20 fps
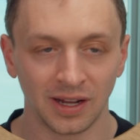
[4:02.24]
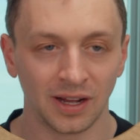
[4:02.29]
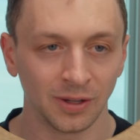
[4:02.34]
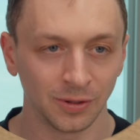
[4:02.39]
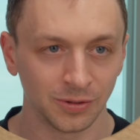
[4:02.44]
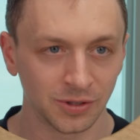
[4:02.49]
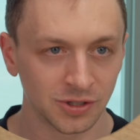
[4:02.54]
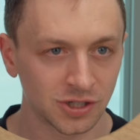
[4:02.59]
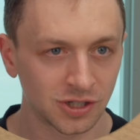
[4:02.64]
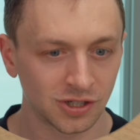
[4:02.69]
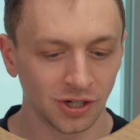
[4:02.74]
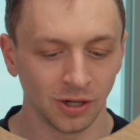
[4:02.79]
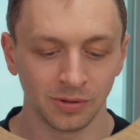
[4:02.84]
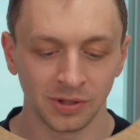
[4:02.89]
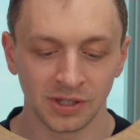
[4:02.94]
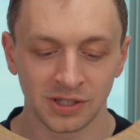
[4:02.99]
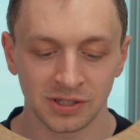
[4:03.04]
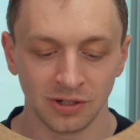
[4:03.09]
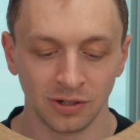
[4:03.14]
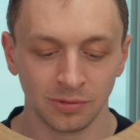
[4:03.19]
I'll just show
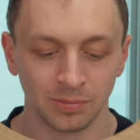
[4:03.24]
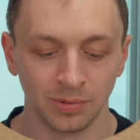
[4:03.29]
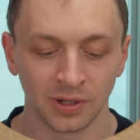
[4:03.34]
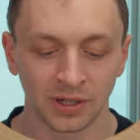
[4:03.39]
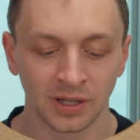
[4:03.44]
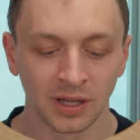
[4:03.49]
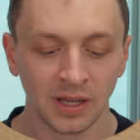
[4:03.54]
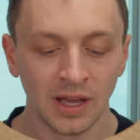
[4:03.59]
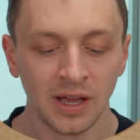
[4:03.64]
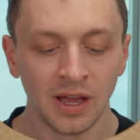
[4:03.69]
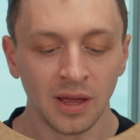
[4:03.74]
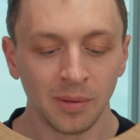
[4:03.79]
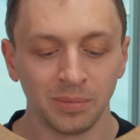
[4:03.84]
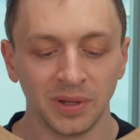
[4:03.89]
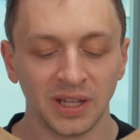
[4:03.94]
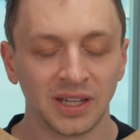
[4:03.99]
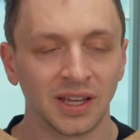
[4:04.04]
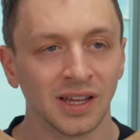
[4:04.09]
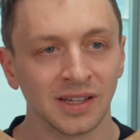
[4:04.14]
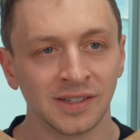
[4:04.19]
this notebook
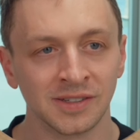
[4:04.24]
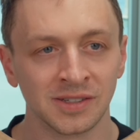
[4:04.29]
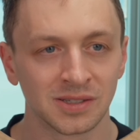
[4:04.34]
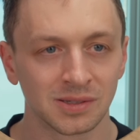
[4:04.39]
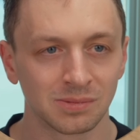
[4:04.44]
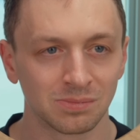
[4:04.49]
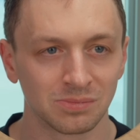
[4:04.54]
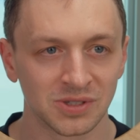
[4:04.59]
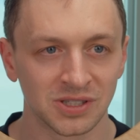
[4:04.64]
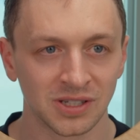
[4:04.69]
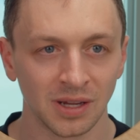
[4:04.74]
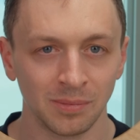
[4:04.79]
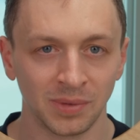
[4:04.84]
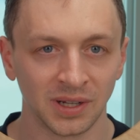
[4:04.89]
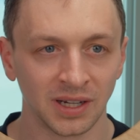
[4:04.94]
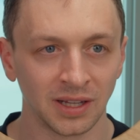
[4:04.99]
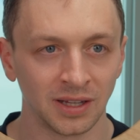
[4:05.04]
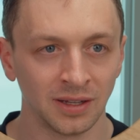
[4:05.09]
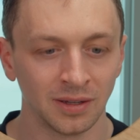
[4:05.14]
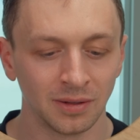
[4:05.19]
because
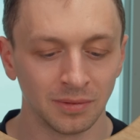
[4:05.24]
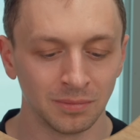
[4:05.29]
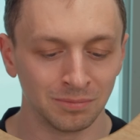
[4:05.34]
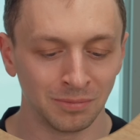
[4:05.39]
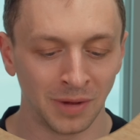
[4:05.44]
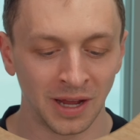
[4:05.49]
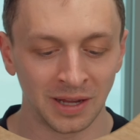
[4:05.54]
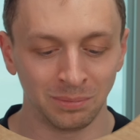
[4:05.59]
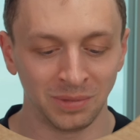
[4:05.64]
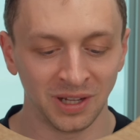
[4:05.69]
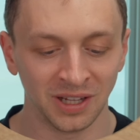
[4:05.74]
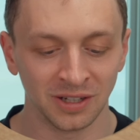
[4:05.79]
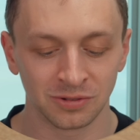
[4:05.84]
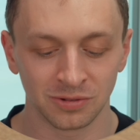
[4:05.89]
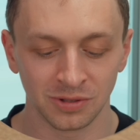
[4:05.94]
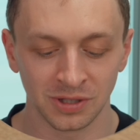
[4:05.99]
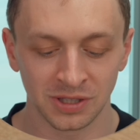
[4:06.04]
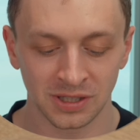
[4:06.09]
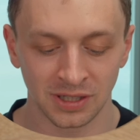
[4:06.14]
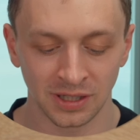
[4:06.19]
somebody might be
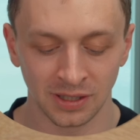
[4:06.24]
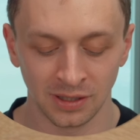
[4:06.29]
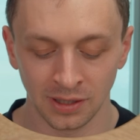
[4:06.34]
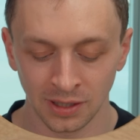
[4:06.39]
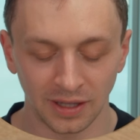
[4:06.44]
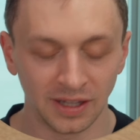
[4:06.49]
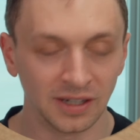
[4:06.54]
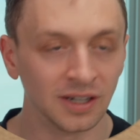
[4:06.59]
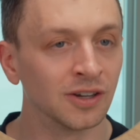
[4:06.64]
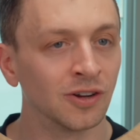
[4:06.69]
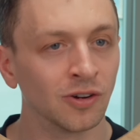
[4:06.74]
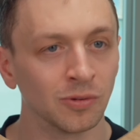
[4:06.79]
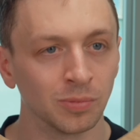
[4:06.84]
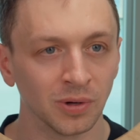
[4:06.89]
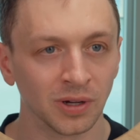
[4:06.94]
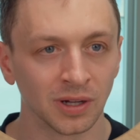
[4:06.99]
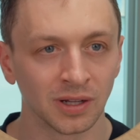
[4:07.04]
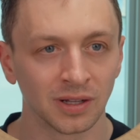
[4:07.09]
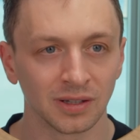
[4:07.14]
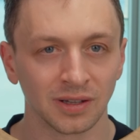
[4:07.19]
interested in a
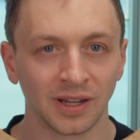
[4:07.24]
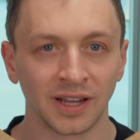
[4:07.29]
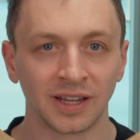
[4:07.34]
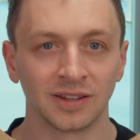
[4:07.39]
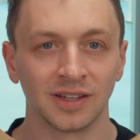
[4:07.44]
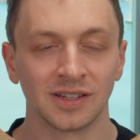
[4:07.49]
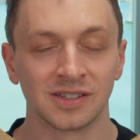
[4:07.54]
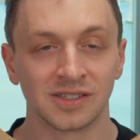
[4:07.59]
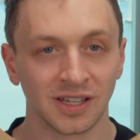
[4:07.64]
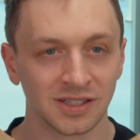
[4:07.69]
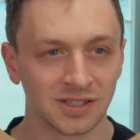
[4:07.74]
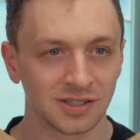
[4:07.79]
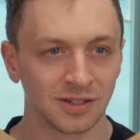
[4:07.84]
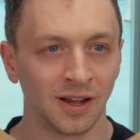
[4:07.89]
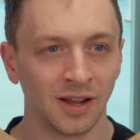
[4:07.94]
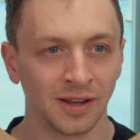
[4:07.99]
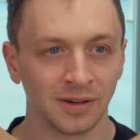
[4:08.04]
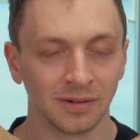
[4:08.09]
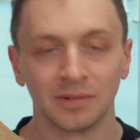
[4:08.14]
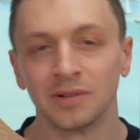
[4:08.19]
notebook like this that's
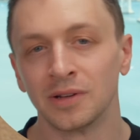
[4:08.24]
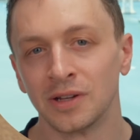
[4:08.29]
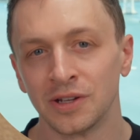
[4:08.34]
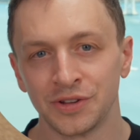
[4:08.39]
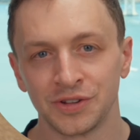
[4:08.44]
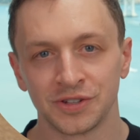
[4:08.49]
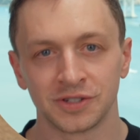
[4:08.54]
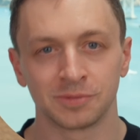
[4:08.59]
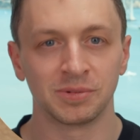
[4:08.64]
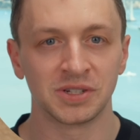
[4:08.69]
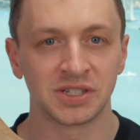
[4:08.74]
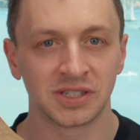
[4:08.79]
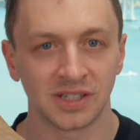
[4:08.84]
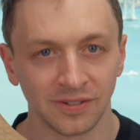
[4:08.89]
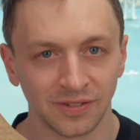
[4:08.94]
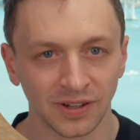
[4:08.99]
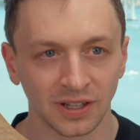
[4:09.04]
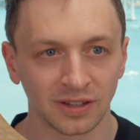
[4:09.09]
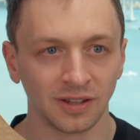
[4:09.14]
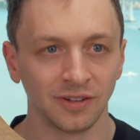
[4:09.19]
not
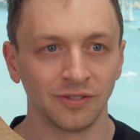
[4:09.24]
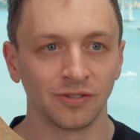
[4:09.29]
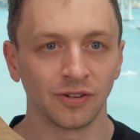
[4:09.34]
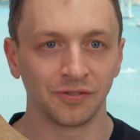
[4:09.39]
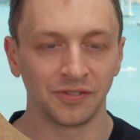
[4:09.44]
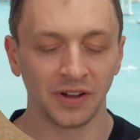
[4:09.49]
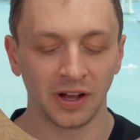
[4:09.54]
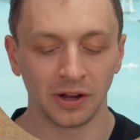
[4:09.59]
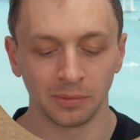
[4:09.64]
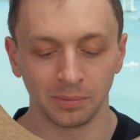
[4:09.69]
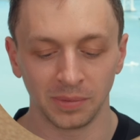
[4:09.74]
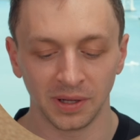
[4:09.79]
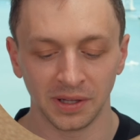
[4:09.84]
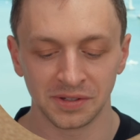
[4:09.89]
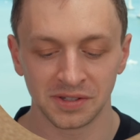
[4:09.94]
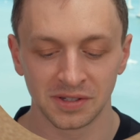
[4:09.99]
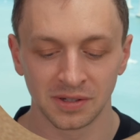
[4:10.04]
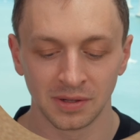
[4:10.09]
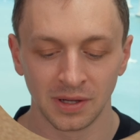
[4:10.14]
specifically for fountain pens.